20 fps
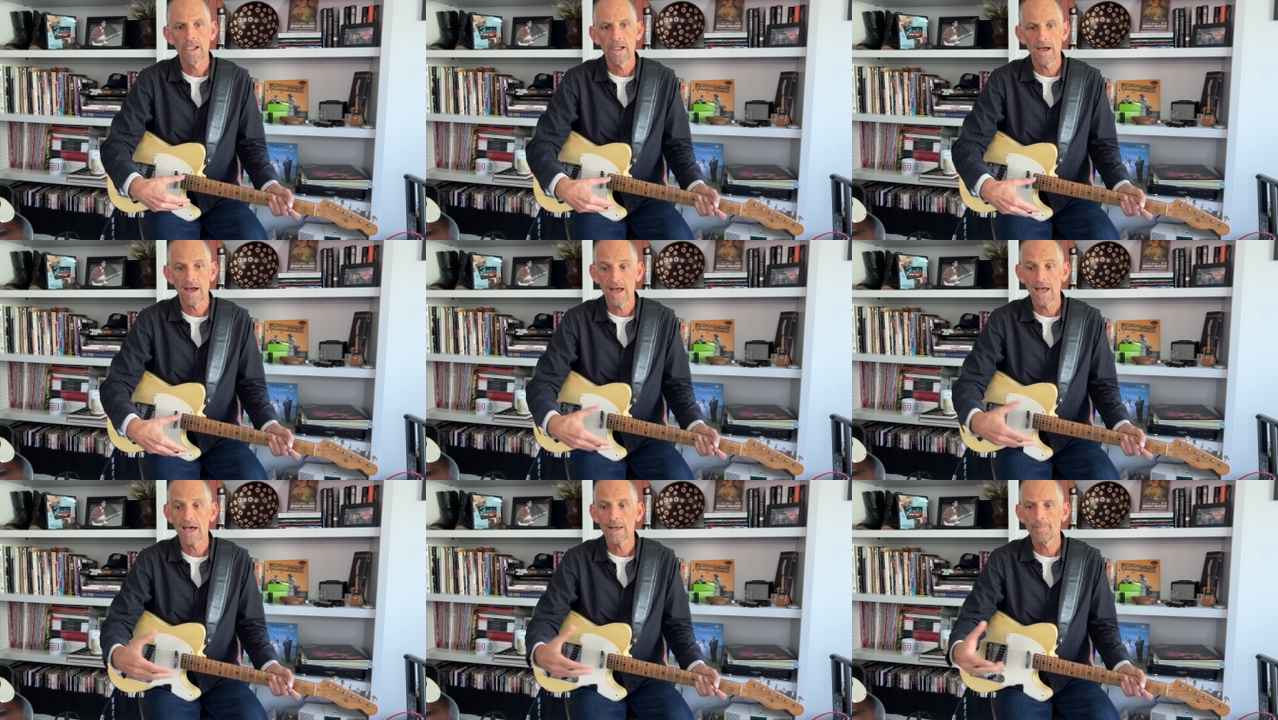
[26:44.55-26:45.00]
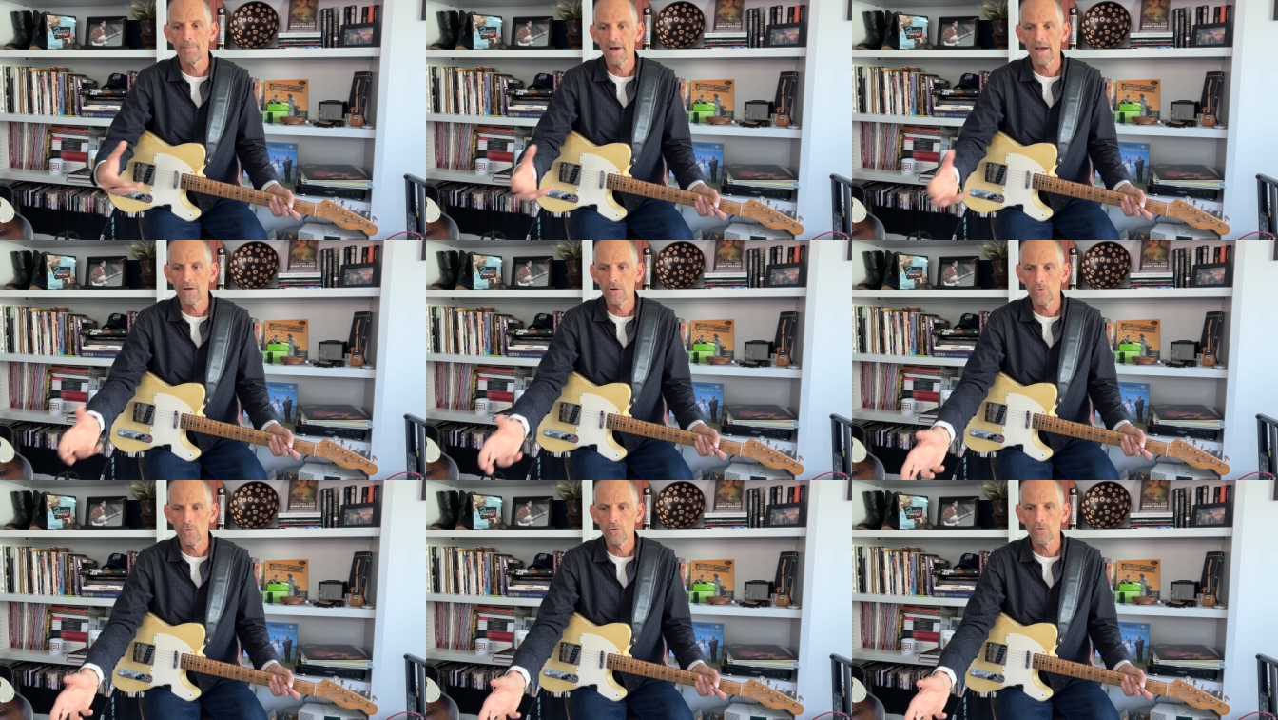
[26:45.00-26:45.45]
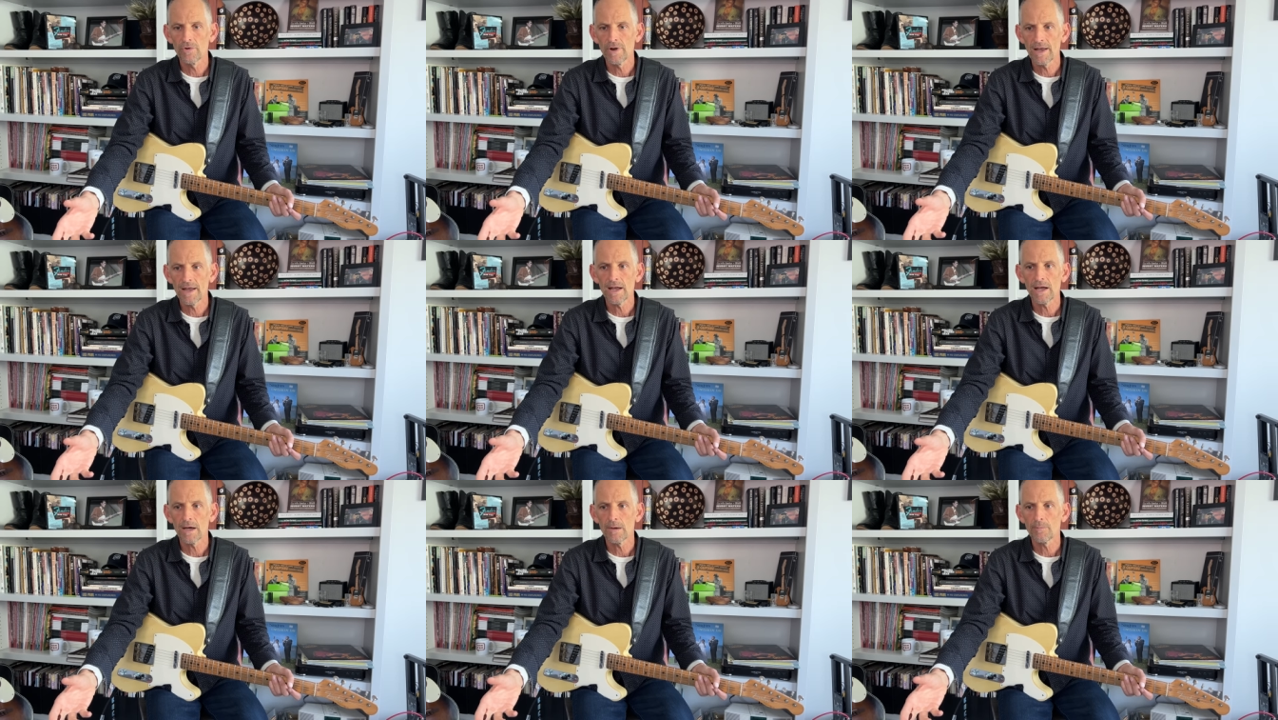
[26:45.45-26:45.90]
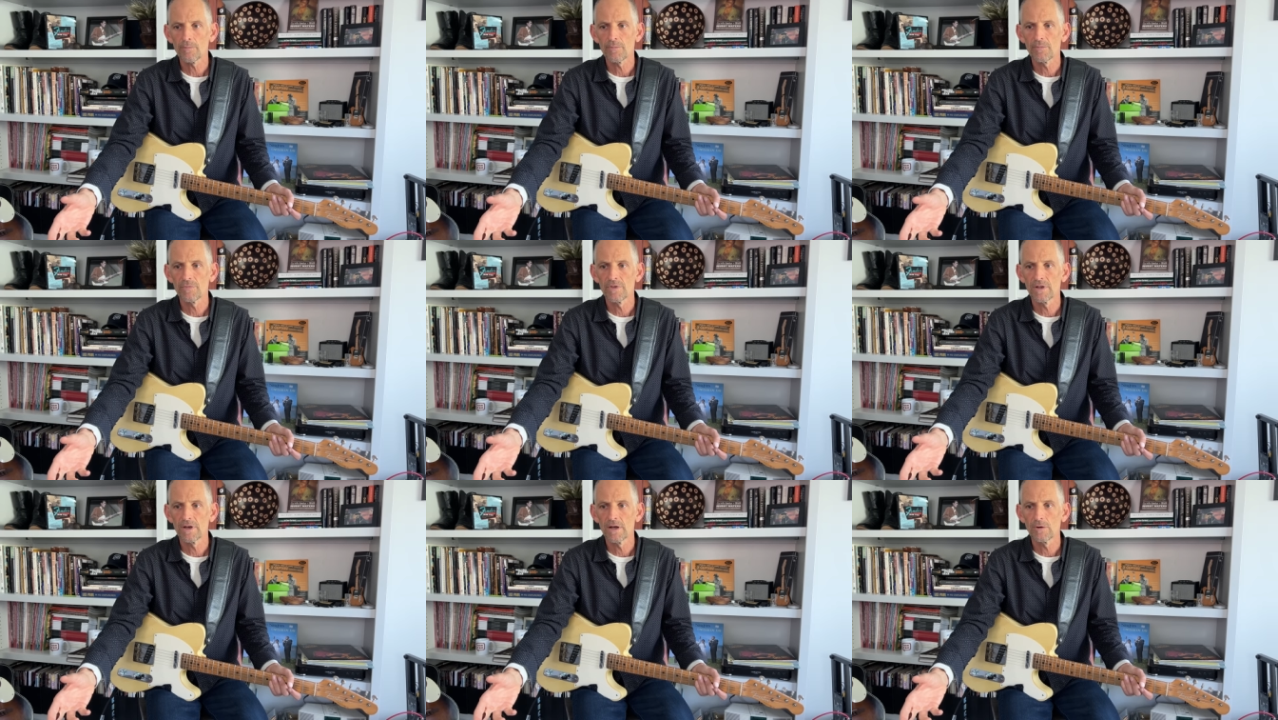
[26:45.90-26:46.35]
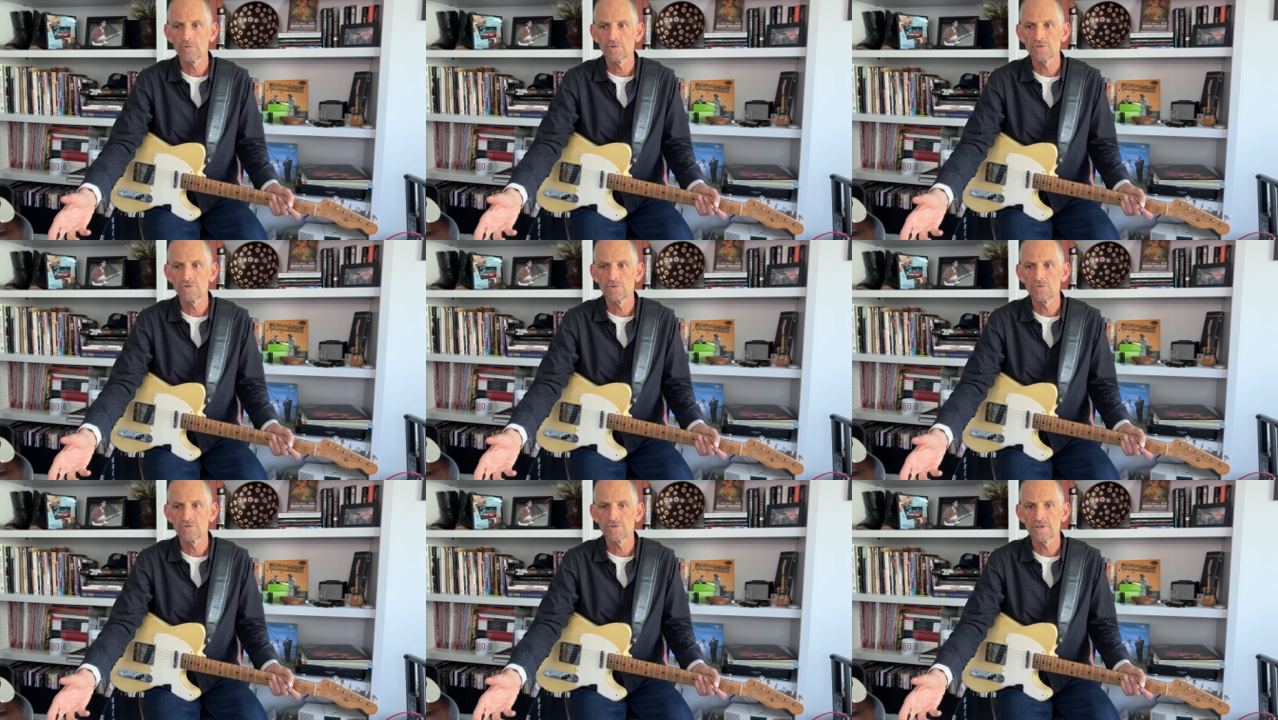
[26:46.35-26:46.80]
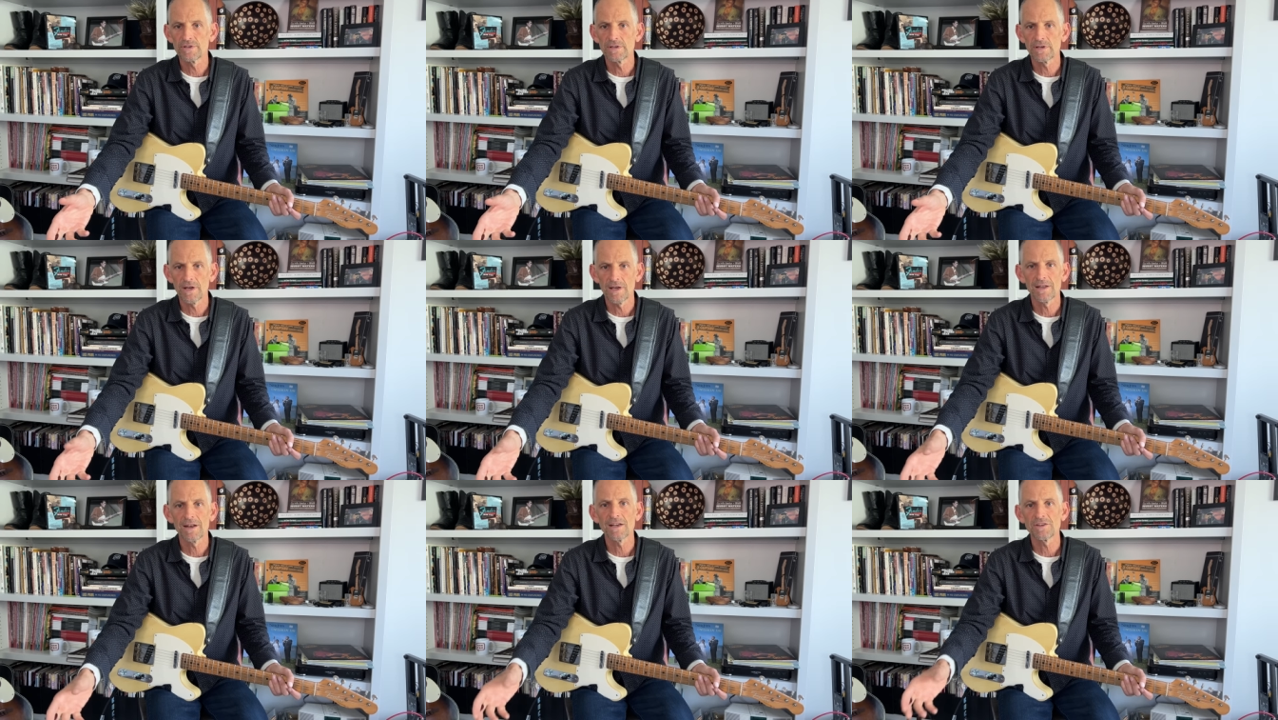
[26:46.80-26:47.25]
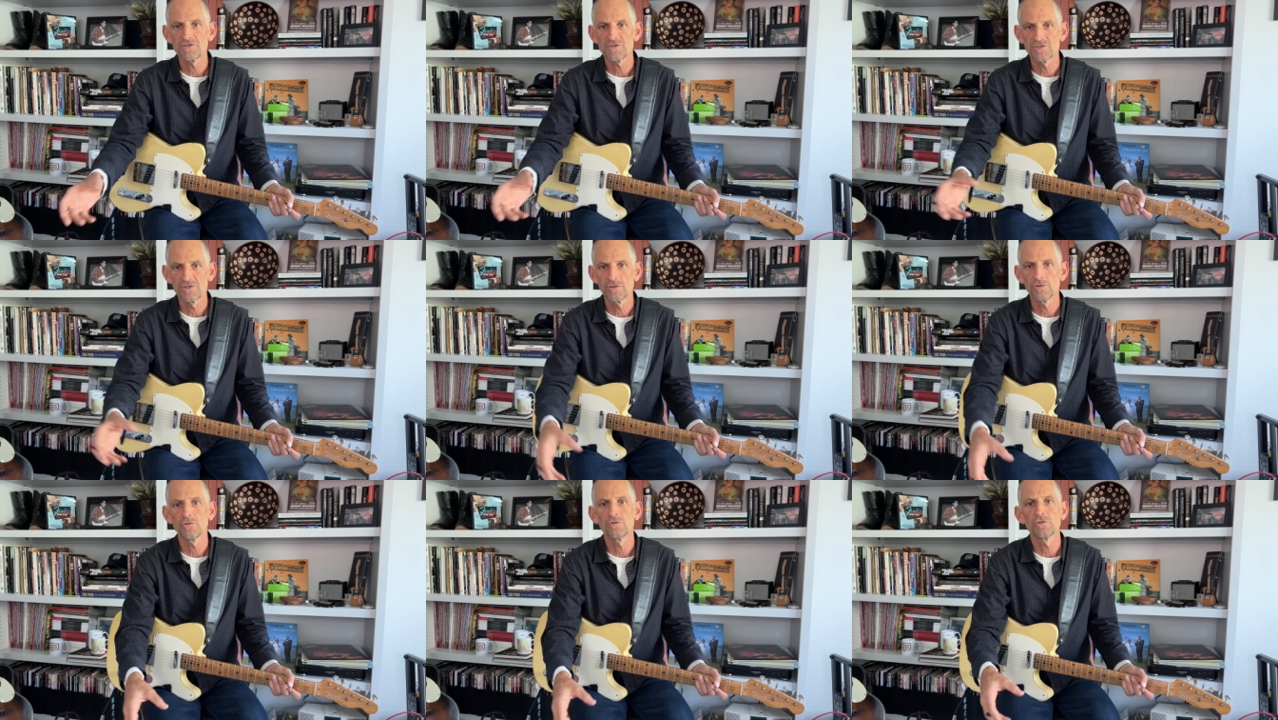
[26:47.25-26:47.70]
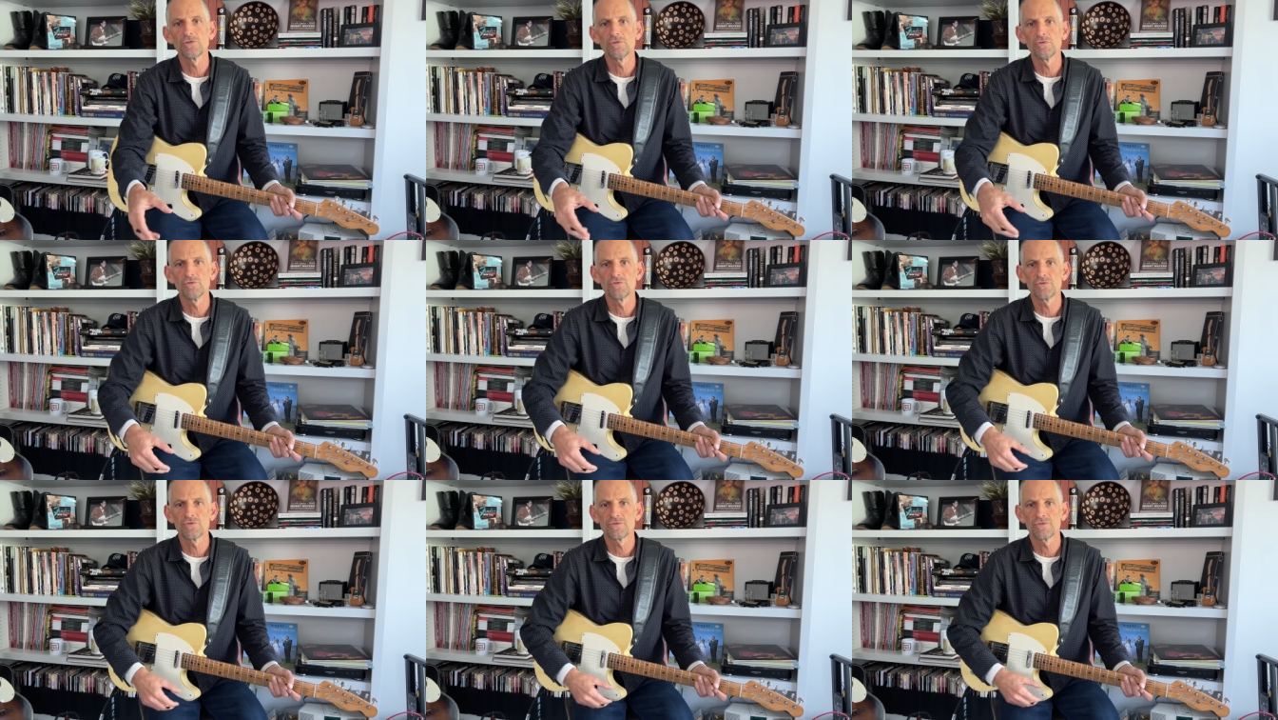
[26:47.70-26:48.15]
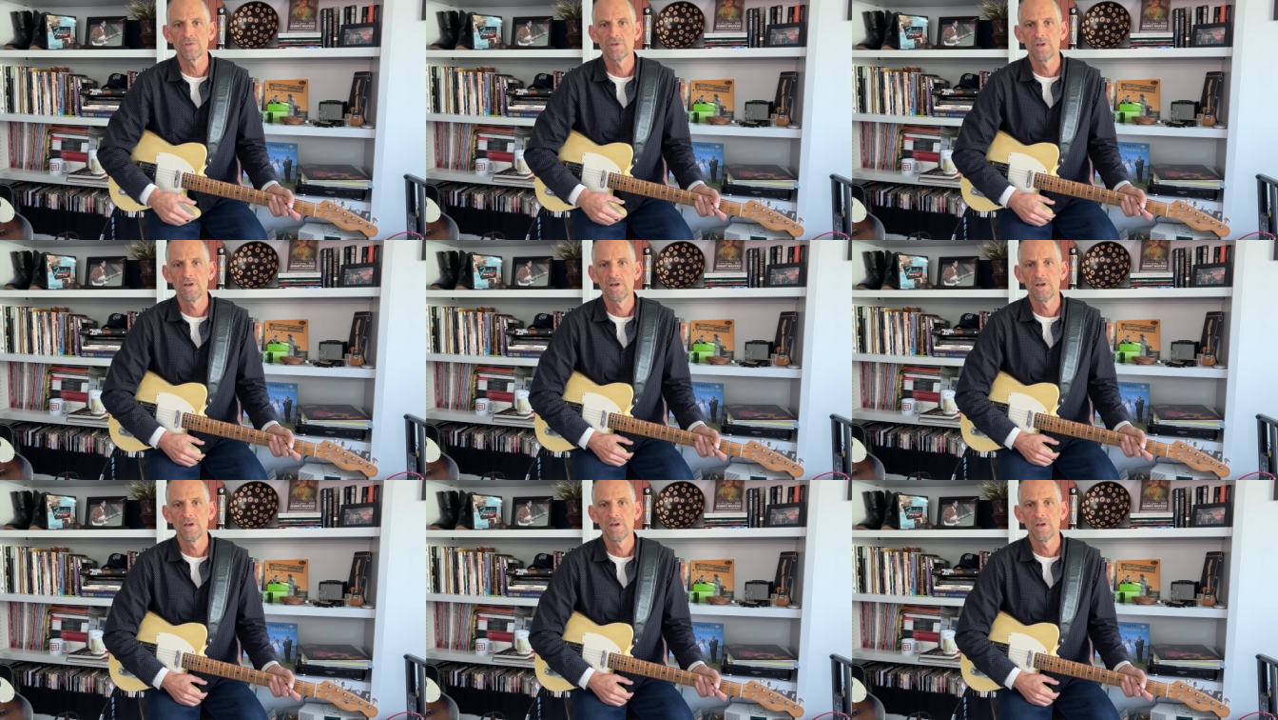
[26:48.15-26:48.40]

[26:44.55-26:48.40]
I had my own amp that I was using and I still used